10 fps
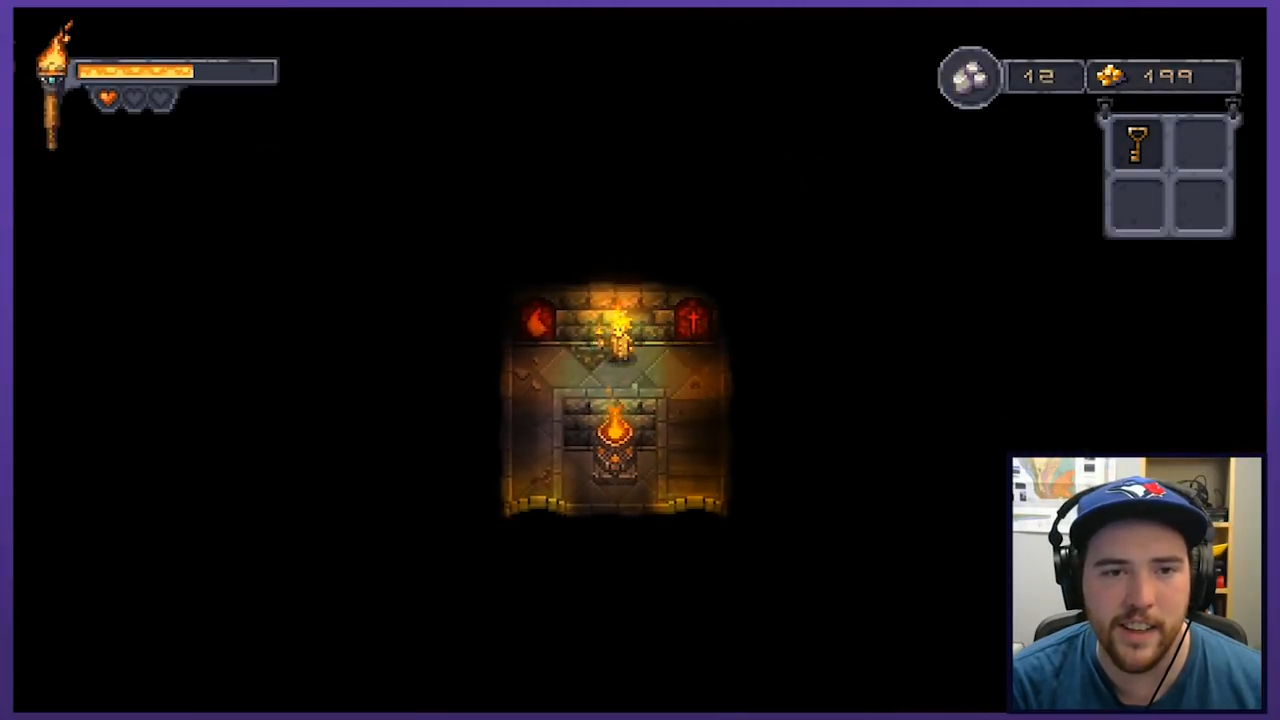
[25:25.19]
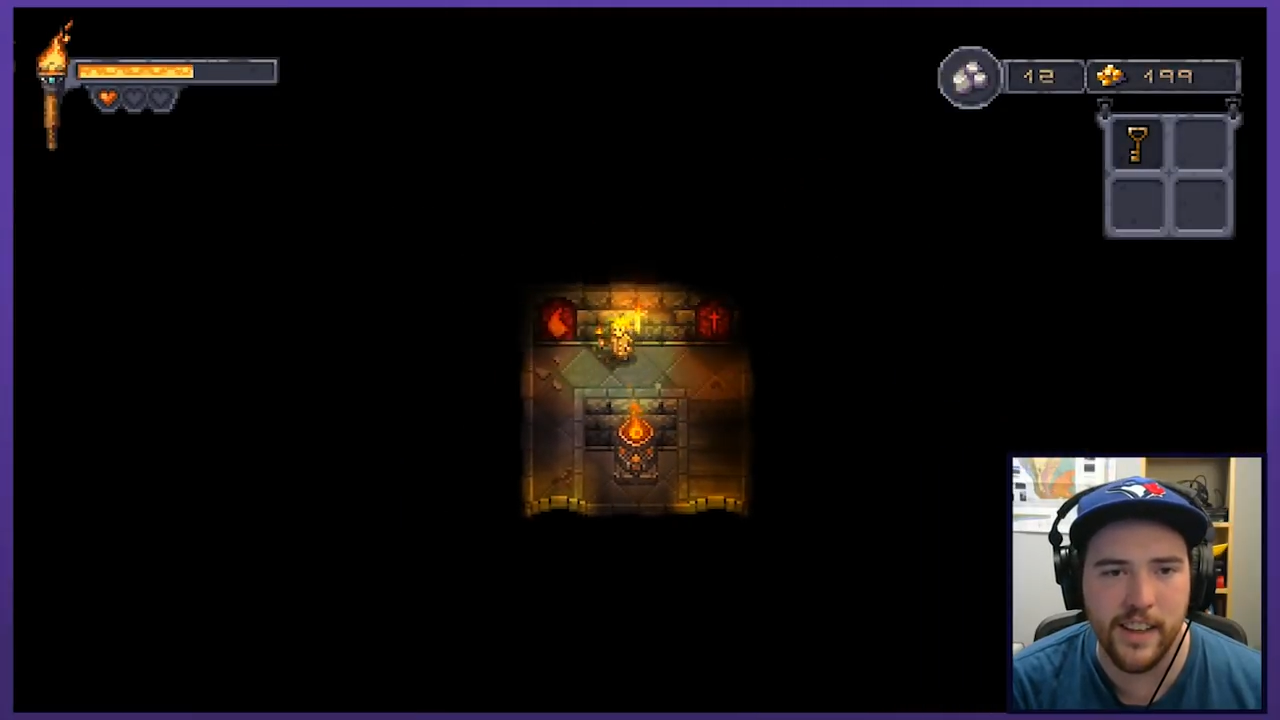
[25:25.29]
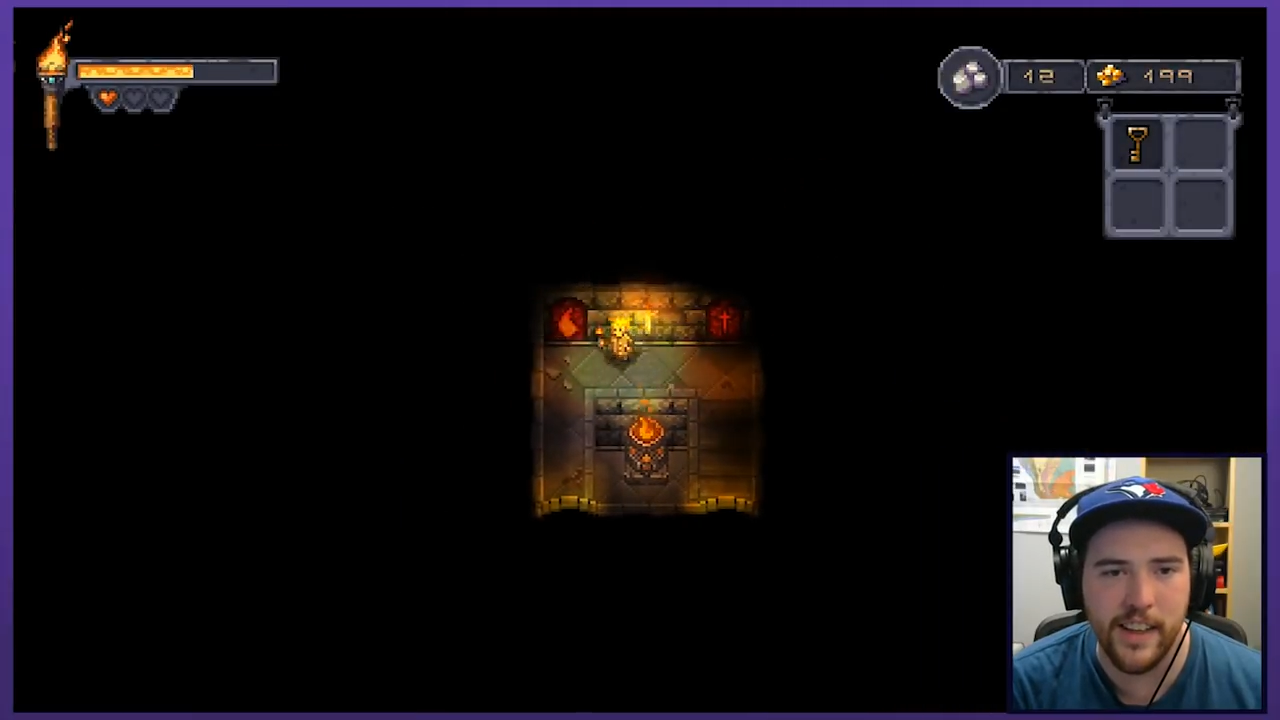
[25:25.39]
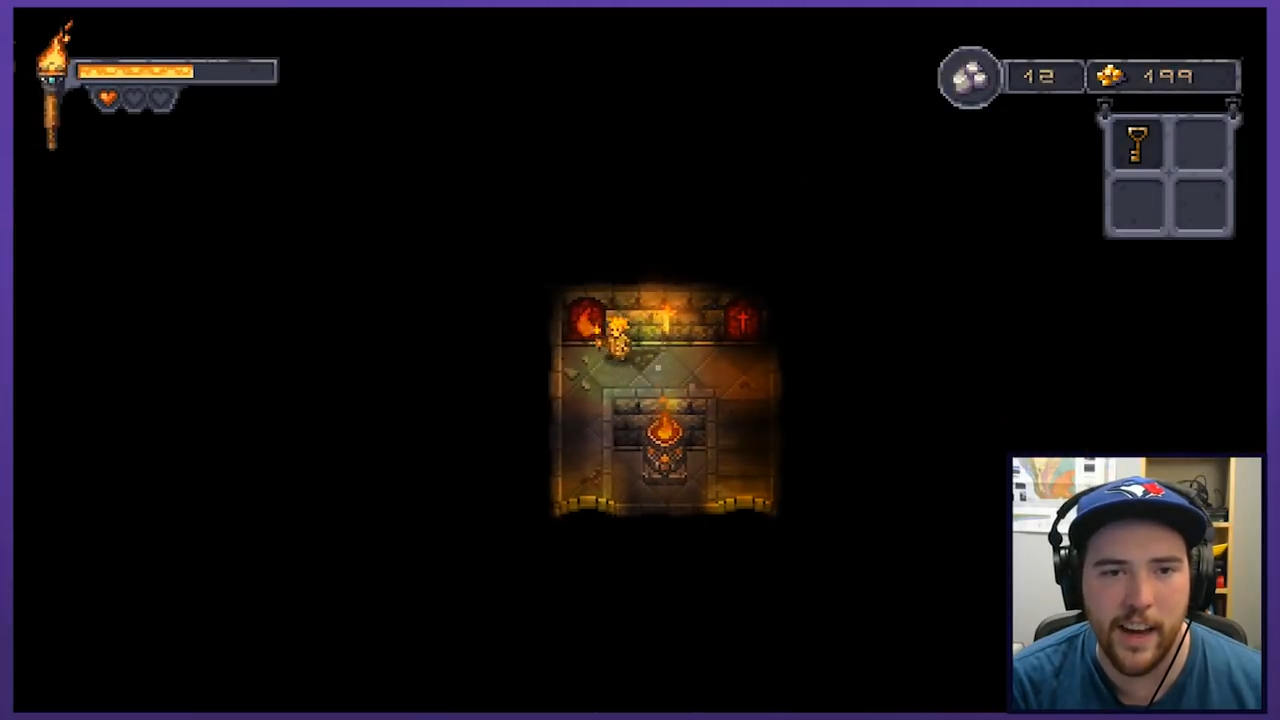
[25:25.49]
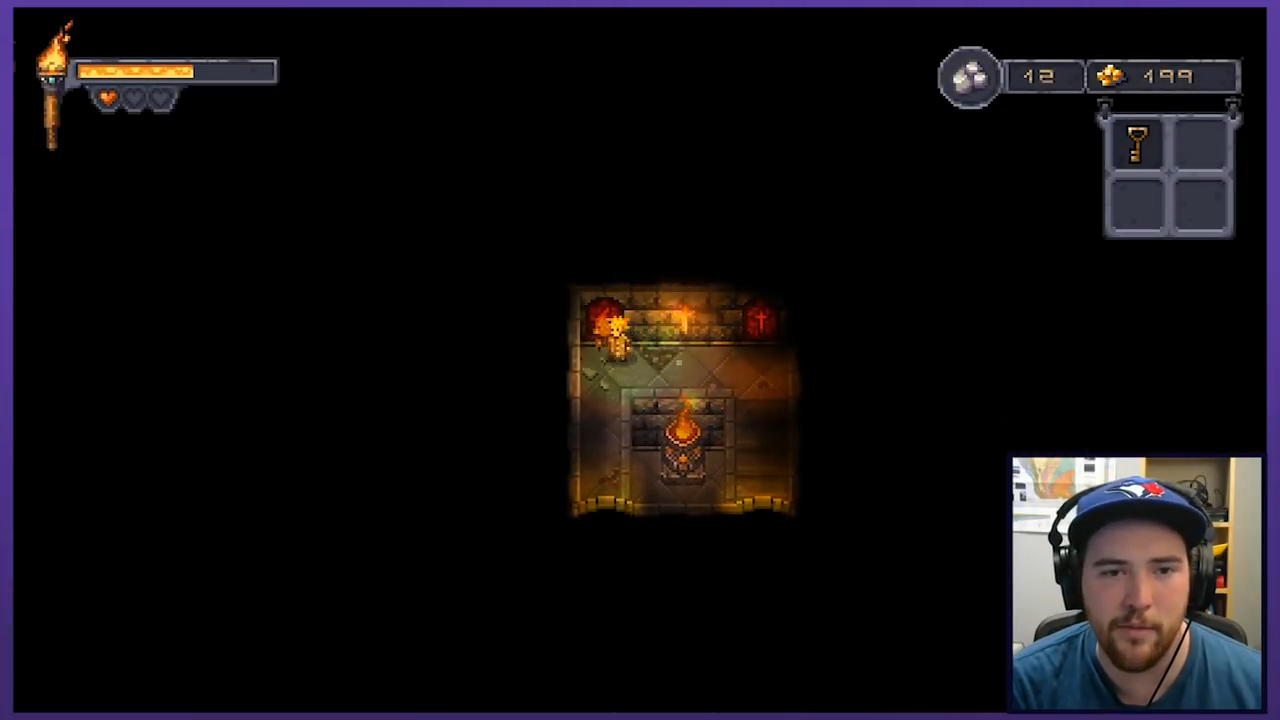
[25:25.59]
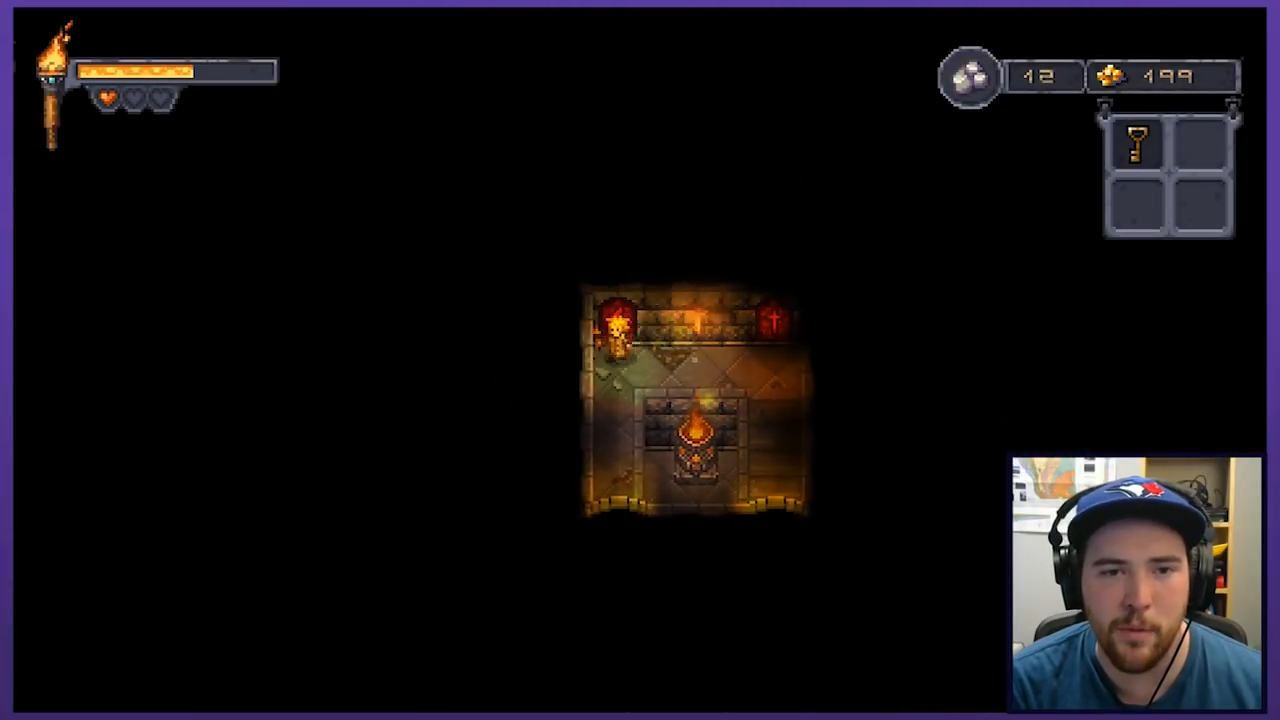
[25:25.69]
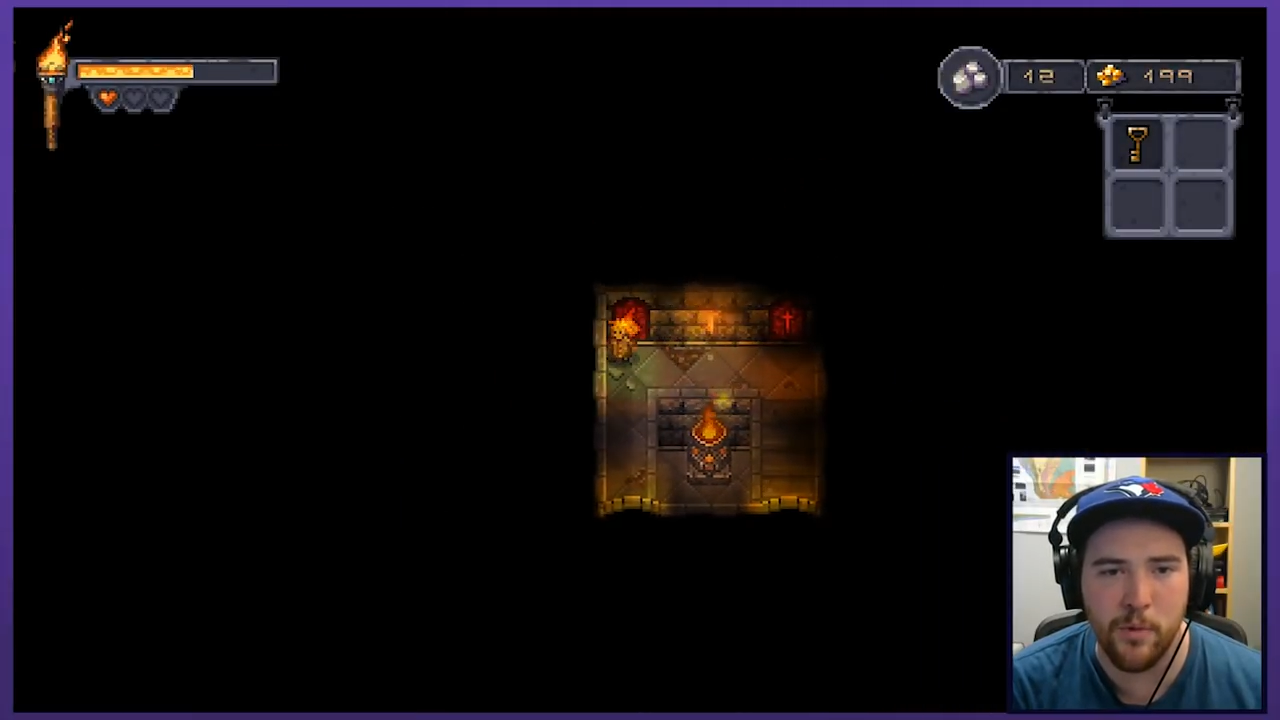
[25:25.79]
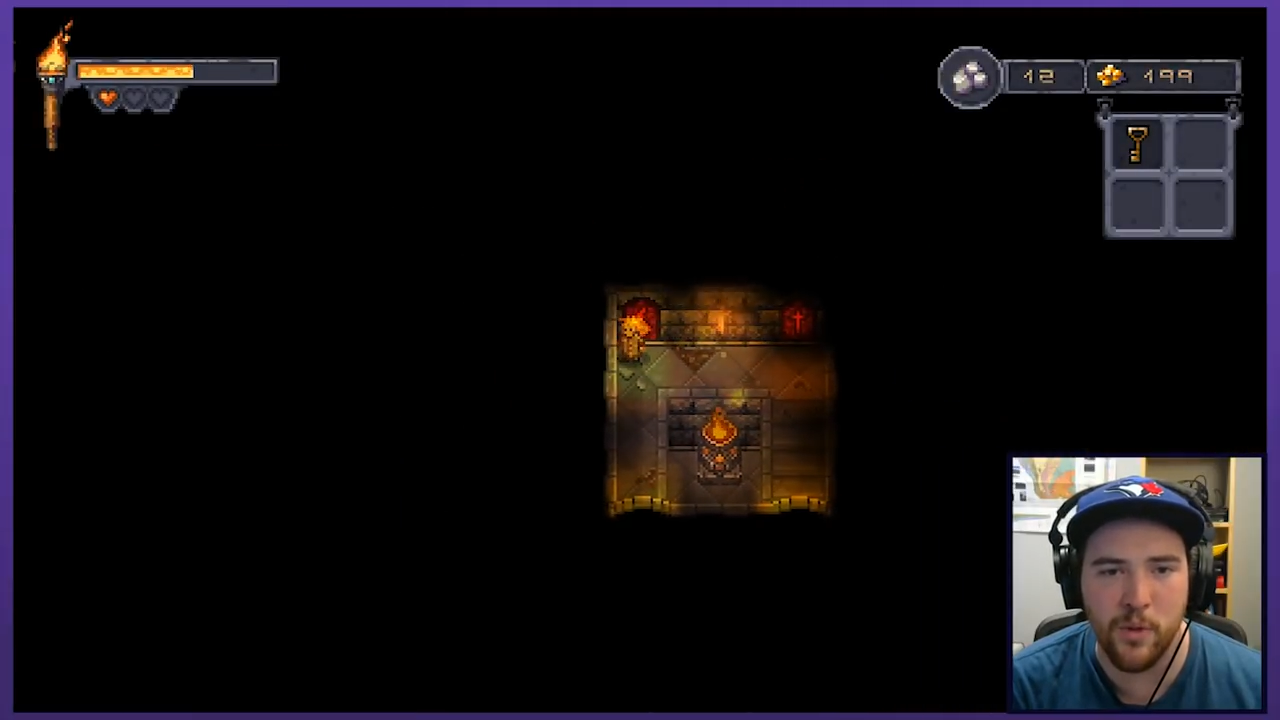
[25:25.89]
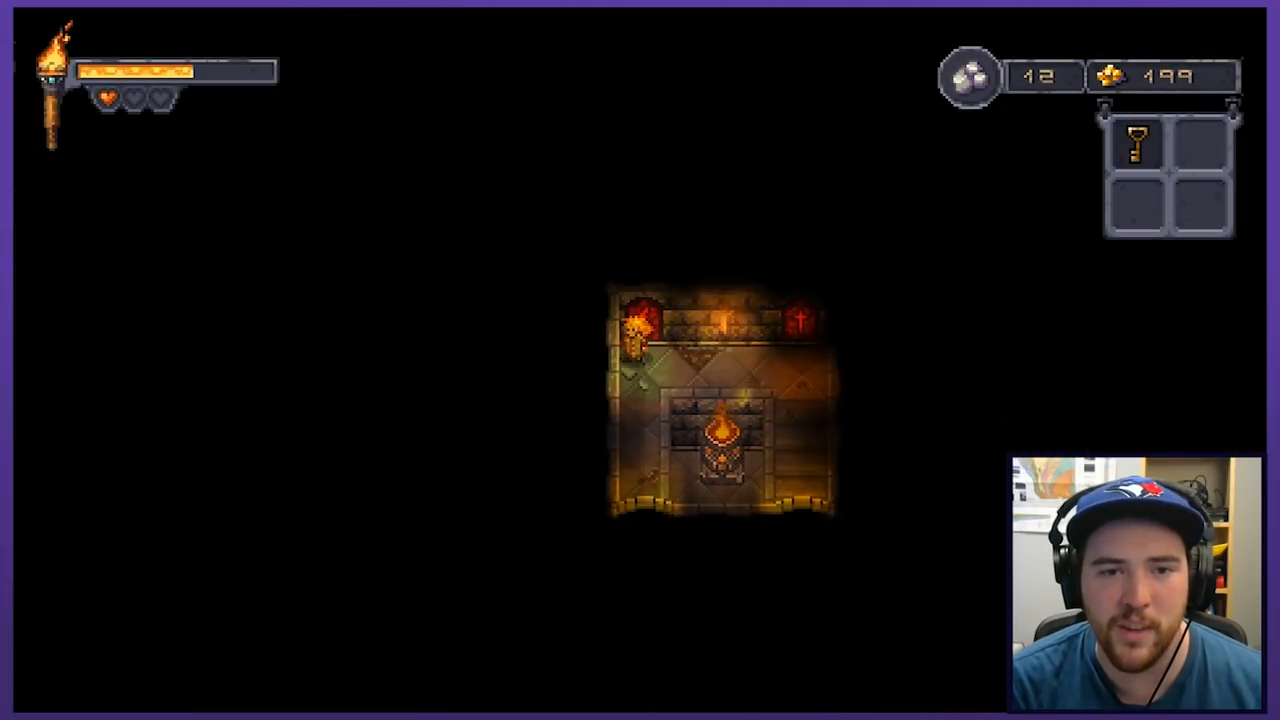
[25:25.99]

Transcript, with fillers: like can't remember